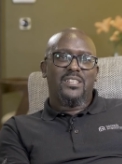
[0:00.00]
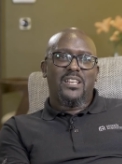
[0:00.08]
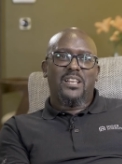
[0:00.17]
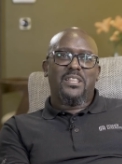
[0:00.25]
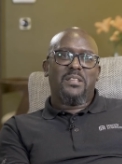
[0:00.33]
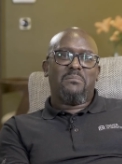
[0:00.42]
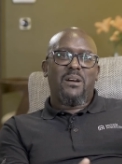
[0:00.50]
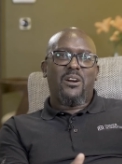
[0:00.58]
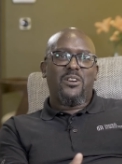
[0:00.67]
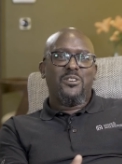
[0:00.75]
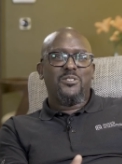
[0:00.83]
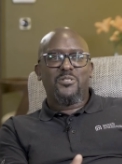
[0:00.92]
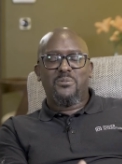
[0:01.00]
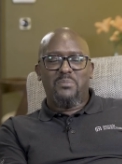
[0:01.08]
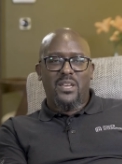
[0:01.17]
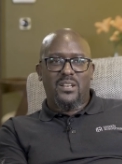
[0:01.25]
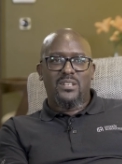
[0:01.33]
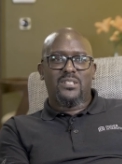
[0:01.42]
telling them how he used to
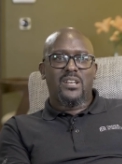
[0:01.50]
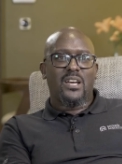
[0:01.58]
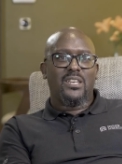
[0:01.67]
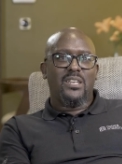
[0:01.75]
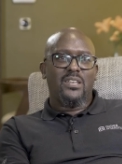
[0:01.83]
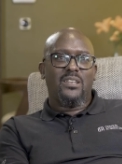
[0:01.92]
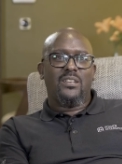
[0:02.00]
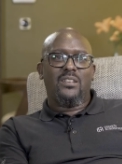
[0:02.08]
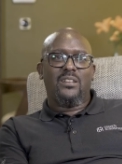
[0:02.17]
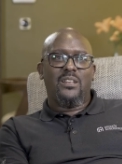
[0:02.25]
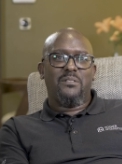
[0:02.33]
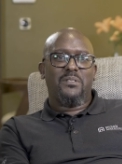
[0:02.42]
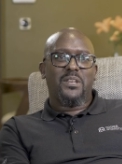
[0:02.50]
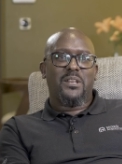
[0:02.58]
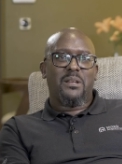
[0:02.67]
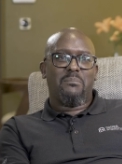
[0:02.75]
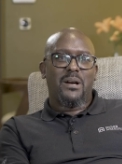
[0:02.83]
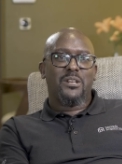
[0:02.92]
be a druggie living
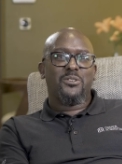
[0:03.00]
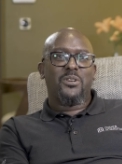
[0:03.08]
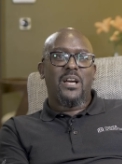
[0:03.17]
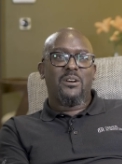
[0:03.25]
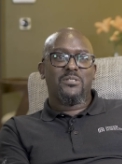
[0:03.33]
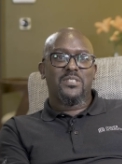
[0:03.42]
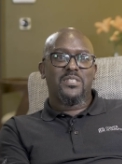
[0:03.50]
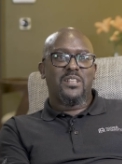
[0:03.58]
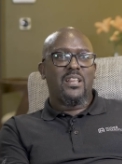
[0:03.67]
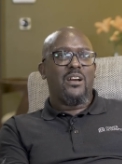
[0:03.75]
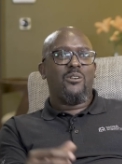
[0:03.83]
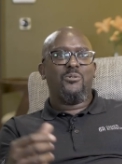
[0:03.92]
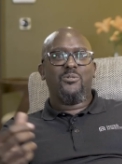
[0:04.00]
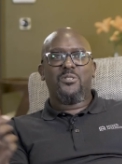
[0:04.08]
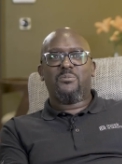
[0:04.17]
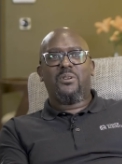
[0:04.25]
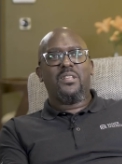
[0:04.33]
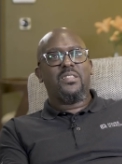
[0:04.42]
in abandoned houses and now
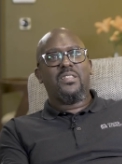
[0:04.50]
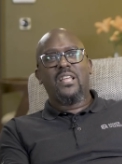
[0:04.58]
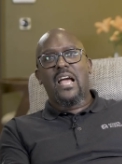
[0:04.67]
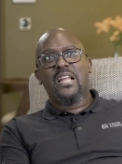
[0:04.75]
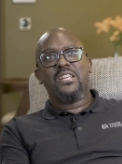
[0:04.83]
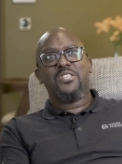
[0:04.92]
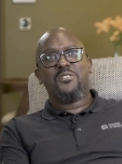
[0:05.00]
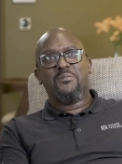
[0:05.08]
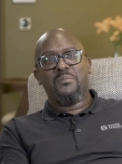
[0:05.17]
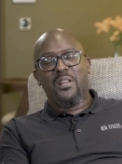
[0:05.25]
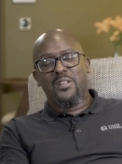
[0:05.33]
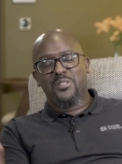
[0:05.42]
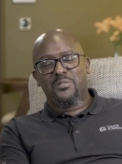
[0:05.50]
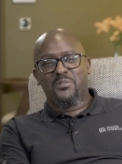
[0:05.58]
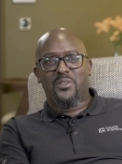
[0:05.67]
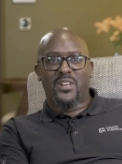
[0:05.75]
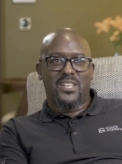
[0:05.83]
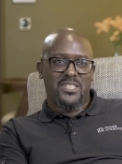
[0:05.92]
was worth hundreds of millions of
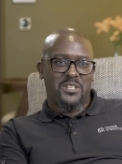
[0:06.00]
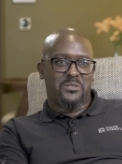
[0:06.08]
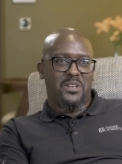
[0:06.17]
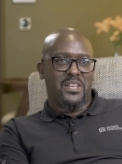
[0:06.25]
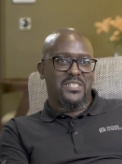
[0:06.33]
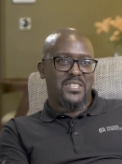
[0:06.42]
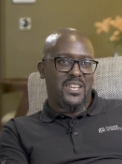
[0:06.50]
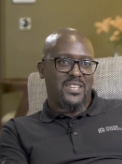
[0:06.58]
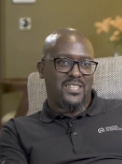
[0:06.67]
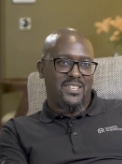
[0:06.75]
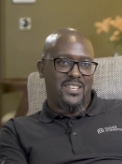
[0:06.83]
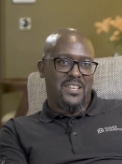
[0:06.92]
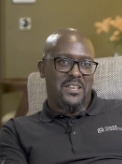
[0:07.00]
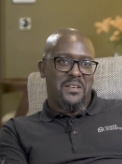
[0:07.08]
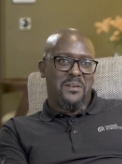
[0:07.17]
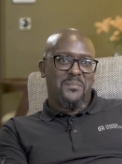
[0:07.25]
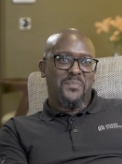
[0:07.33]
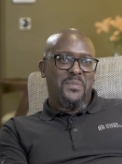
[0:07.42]
dollars in real estate.
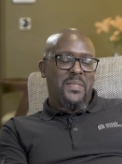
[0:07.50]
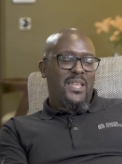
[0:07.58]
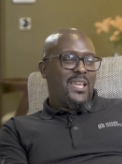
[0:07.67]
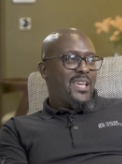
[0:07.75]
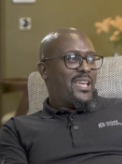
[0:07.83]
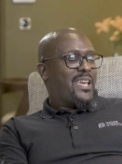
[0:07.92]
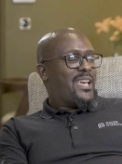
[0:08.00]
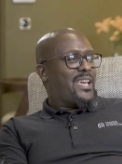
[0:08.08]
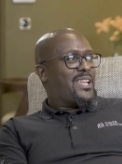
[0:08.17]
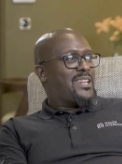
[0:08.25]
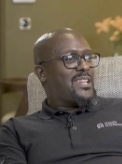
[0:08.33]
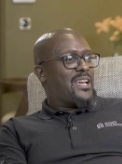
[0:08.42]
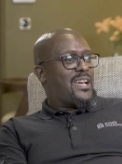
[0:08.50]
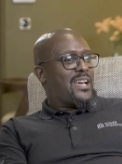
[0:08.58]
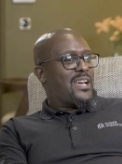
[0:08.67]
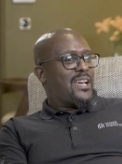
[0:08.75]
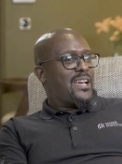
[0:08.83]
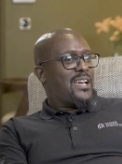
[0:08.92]
And
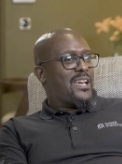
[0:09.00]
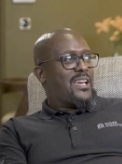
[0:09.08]
uh,